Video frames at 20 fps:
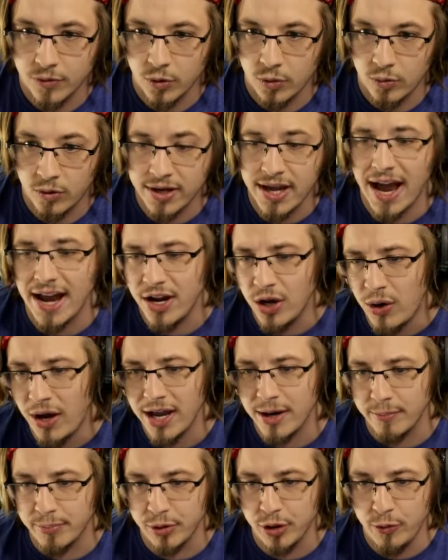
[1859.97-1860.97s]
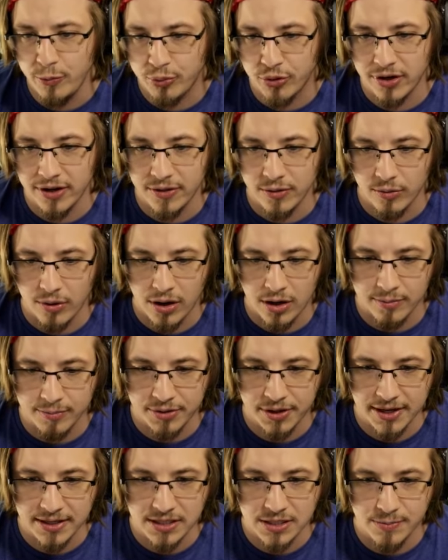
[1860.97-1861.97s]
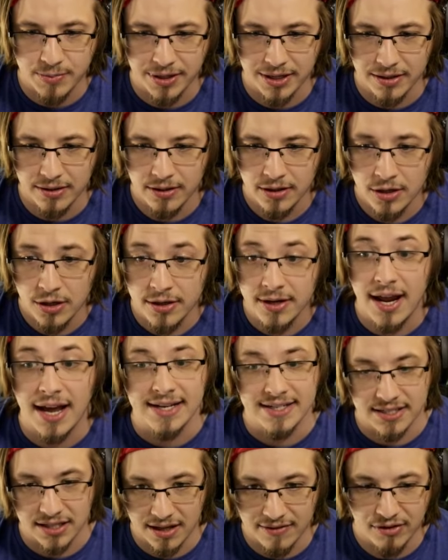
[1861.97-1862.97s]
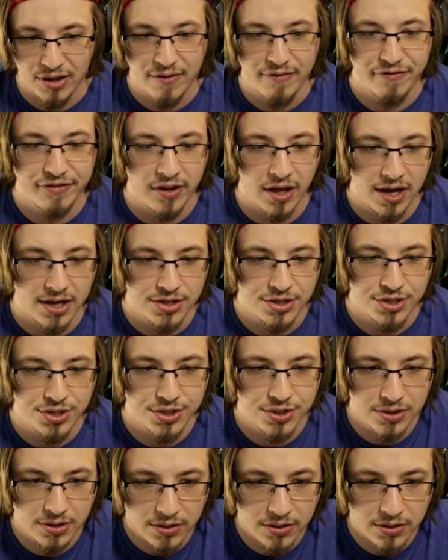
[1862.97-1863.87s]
Well, yeah, I know I had blueprint in the wrong place, but nice. Level up flush.